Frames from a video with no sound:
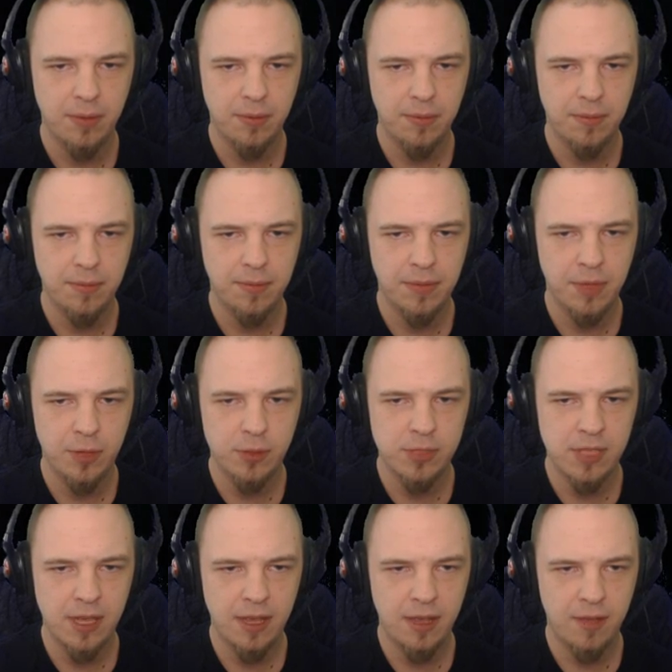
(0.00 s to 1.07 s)
Well,
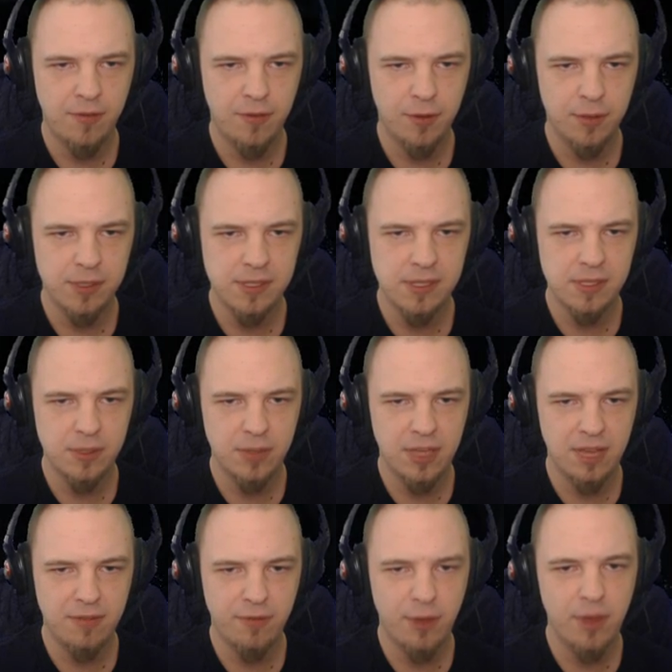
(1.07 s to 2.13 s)
those uh,
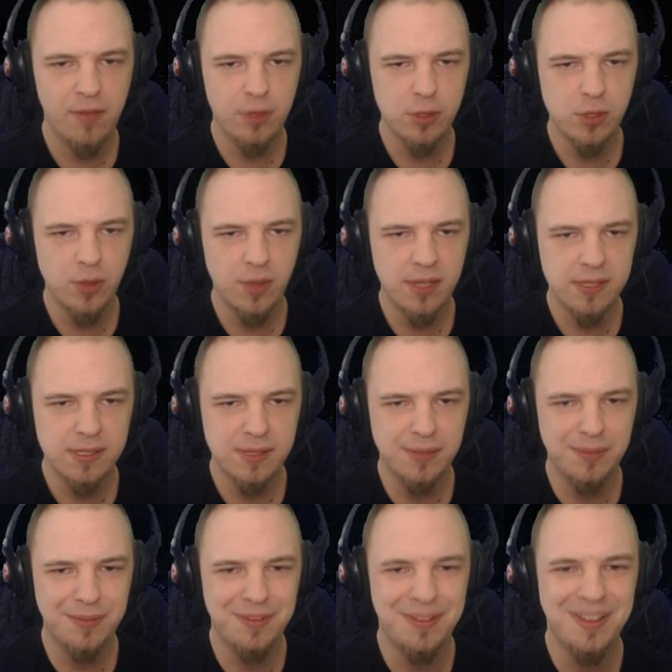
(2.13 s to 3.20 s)
furnaces are dead forever to
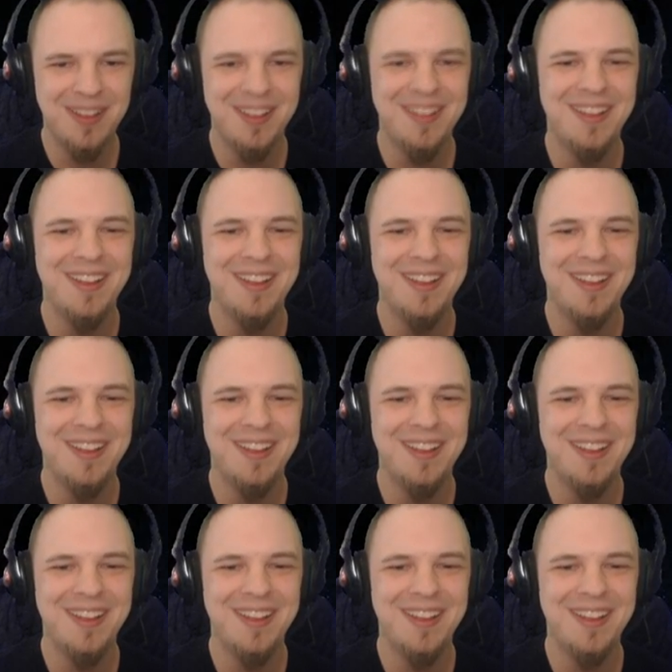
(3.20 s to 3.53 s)
us.